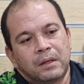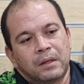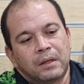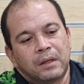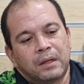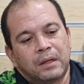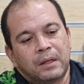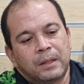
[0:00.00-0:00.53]

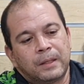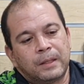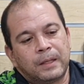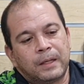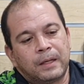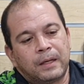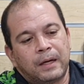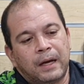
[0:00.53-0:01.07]

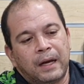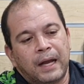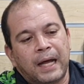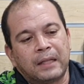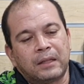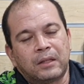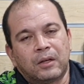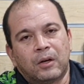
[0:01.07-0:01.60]
a
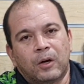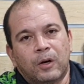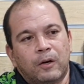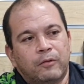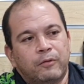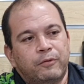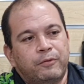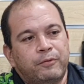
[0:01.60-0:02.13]
lot
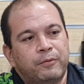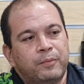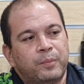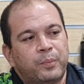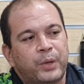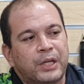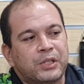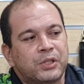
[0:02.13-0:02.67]
of
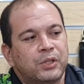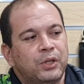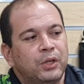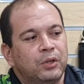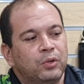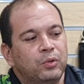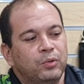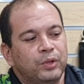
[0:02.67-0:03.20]

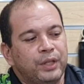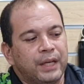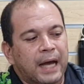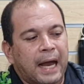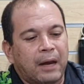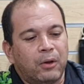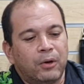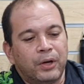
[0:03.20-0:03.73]
pressure to the
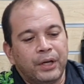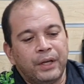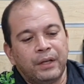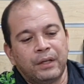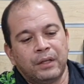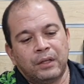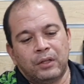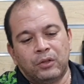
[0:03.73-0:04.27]
alloy
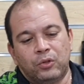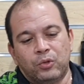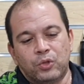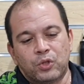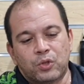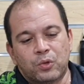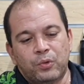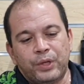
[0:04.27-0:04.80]
to
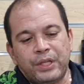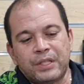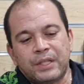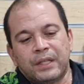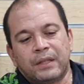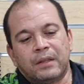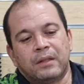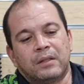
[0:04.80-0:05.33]
squeeze
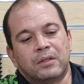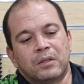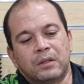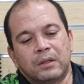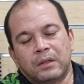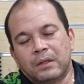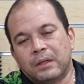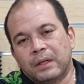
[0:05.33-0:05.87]
it
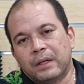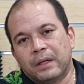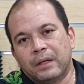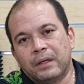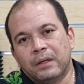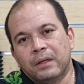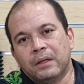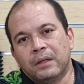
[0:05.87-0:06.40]

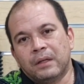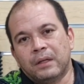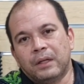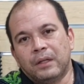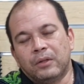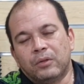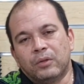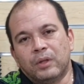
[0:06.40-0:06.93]

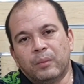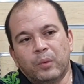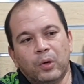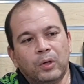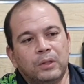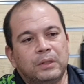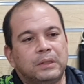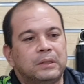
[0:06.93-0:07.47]
into the
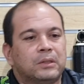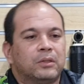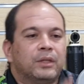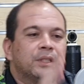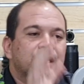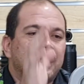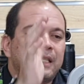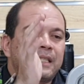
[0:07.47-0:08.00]
mold. So
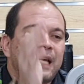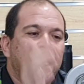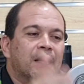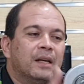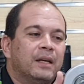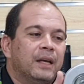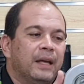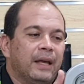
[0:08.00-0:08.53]
it's
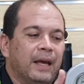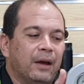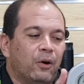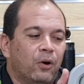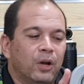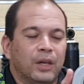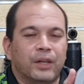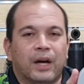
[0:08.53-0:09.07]
exactly,
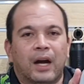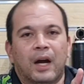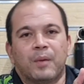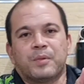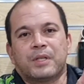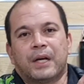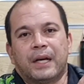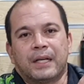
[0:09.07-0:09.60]
all the
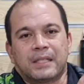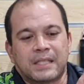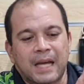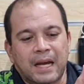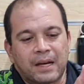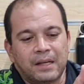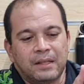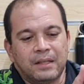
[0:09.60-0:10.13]
arms are
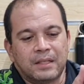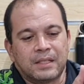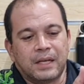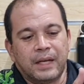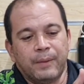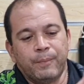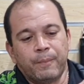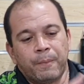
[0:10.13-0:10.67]
exactly the
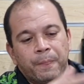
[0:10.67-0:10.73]
same.